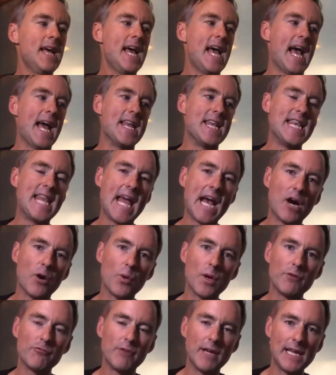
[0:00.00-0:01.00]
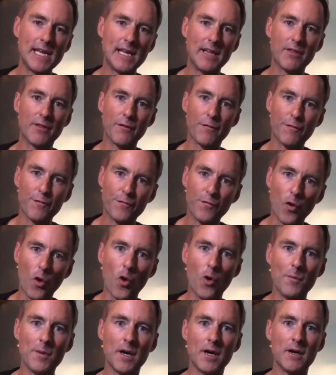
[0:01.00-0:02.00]
and now we're reading the
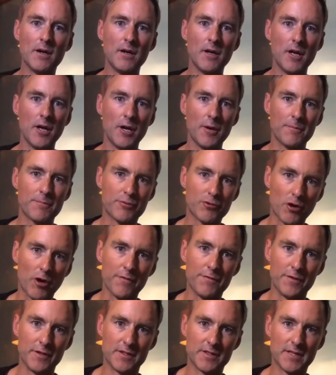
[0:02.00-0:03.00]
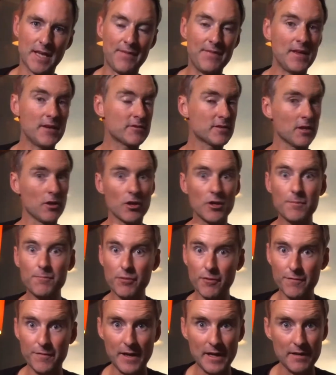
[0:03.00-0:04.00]
former prophets. And there's a lot of
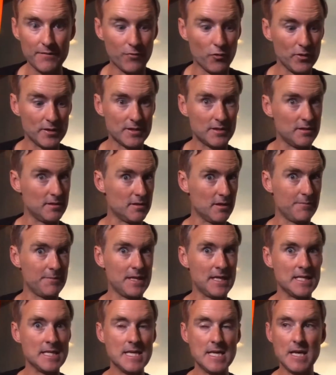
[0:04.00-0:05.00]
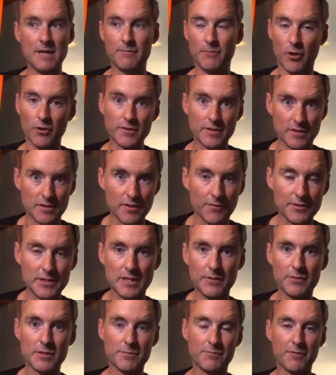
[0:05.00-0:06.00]
prophetic voices. I mean, Moses
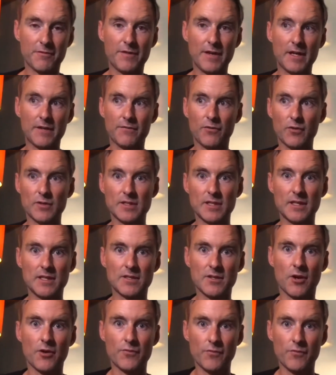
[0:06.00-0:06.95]
obviously was a prophetic voice in his own